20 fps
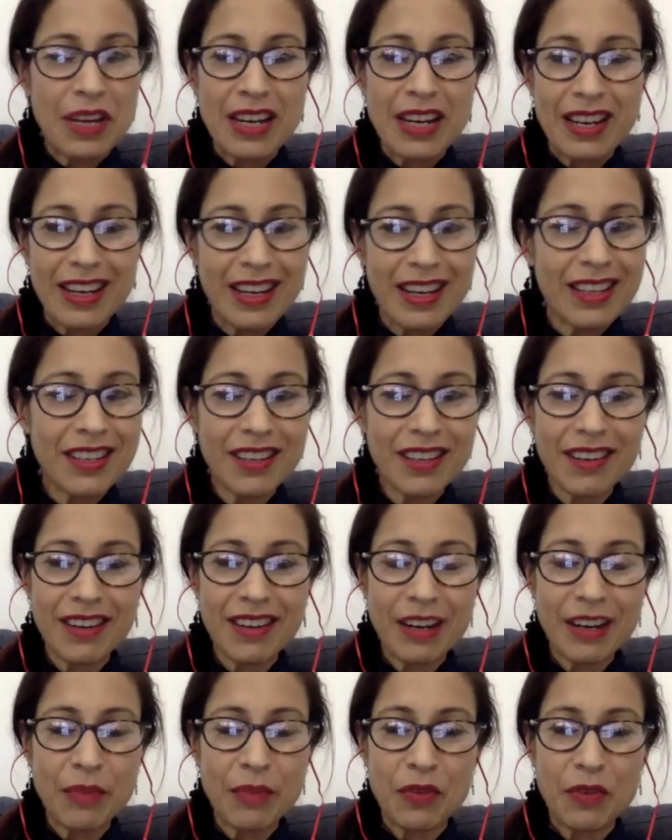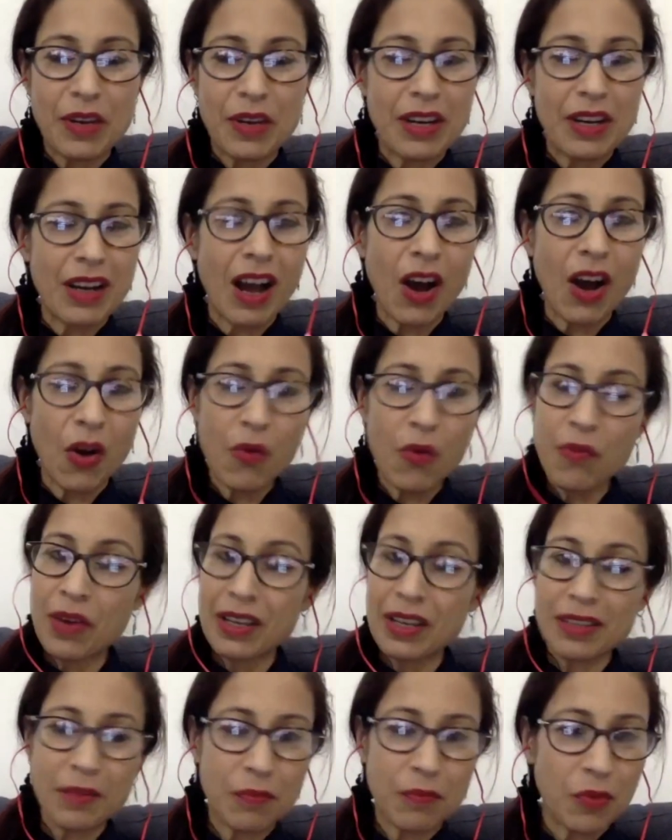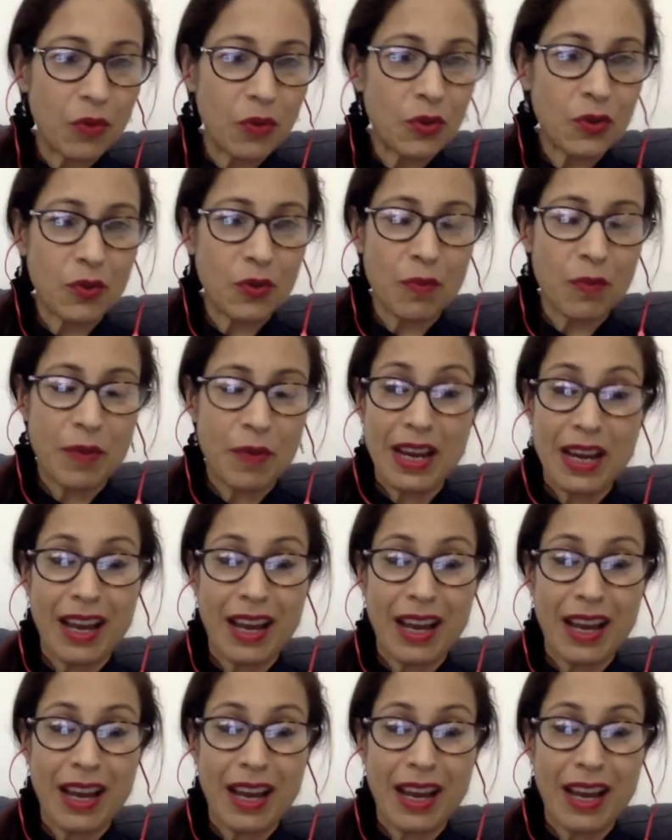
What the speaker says: nature and between how we are supposed to be.